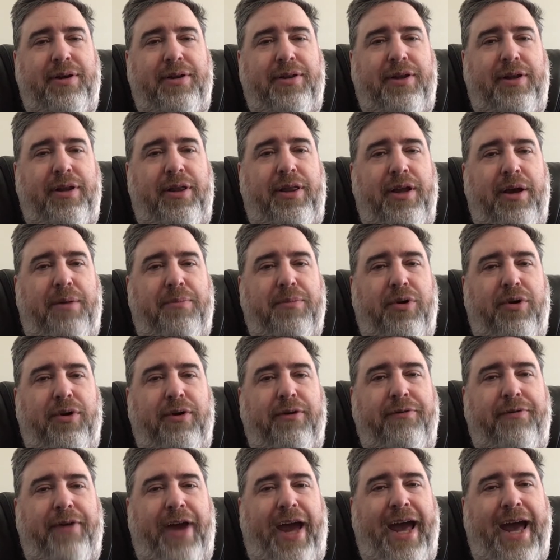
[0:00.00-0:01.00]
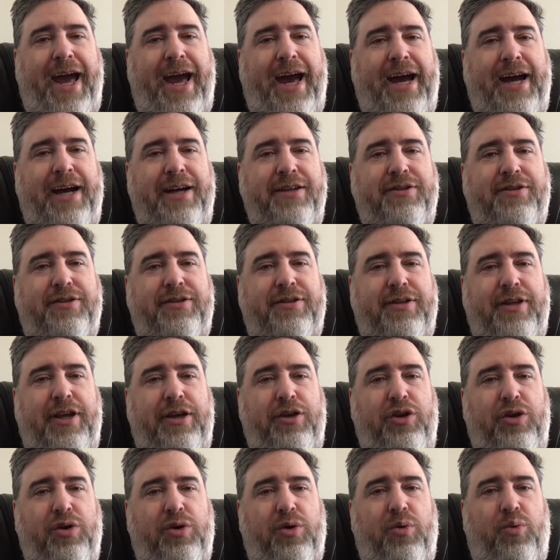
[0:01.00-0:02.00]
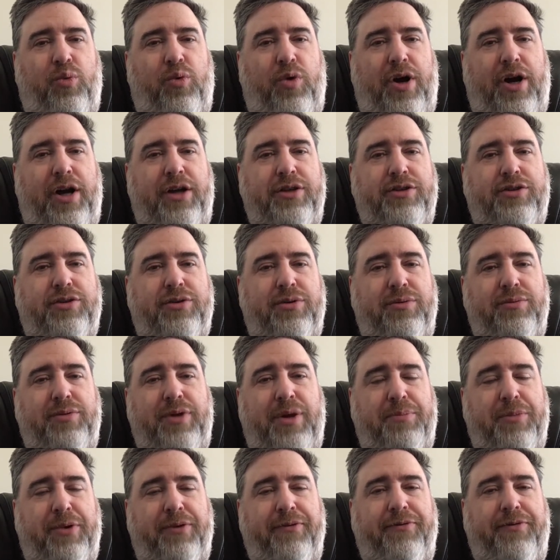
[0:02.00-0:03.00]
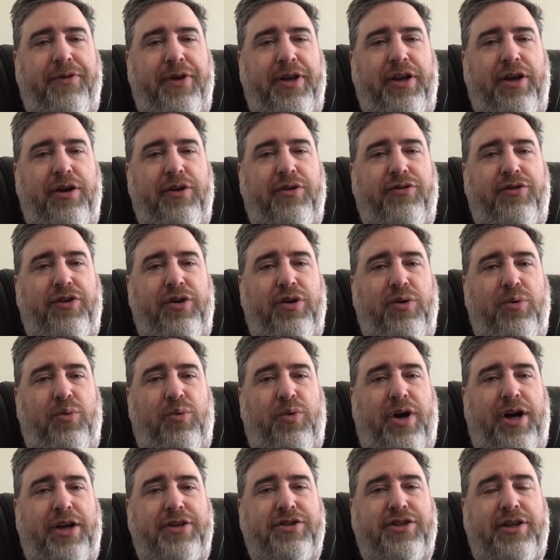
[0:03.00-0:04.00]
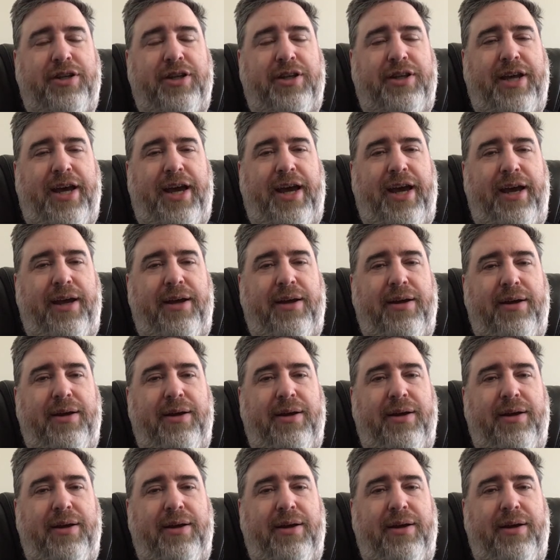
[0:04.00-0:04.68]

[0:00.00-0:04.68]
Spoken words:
the number of ads that you can watch or number of videos you can watch in a day